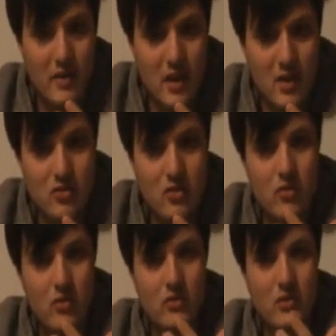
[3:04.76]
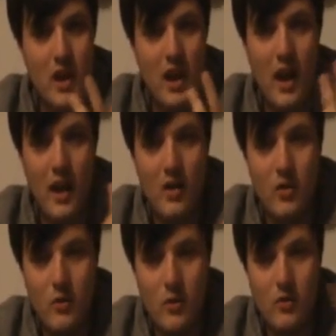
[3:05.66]
was also used.
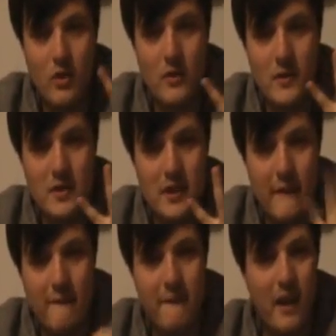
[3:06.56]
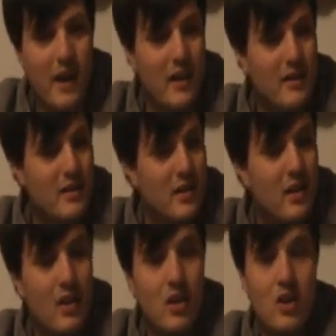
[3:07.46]
Hell, you could even see a fight.
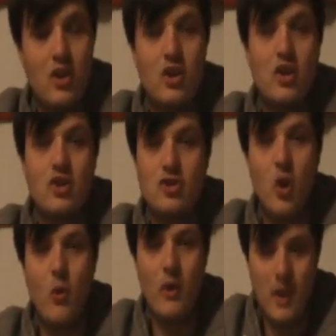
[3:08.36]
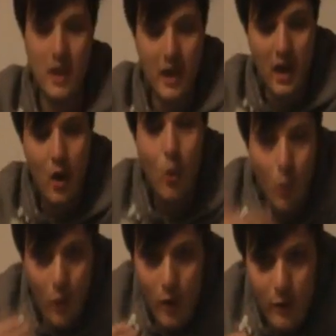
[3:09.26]
So yeah,
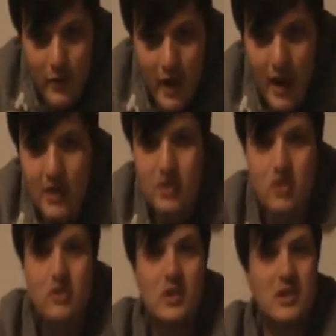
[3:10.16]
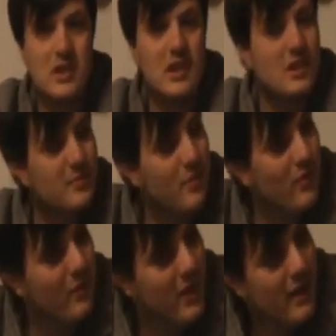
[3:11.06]
all of the action scenes in this
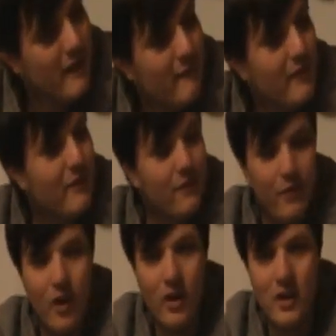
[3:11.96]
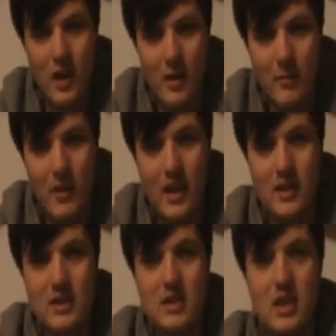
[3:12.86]
movie were fucking
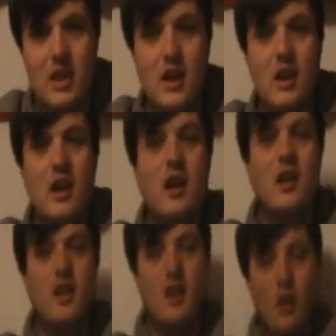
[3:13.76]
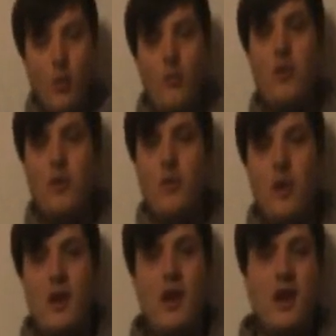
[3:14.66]
amazing.
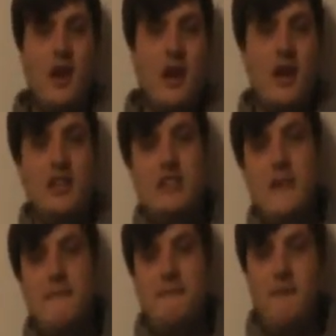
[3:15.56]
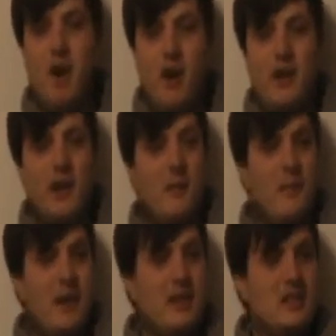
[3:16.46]
Overall, it's a fucking
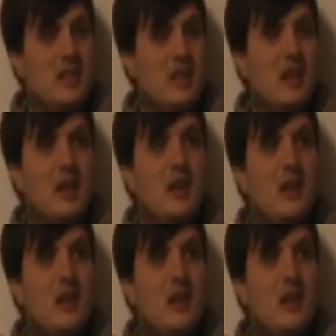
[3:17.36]
amazing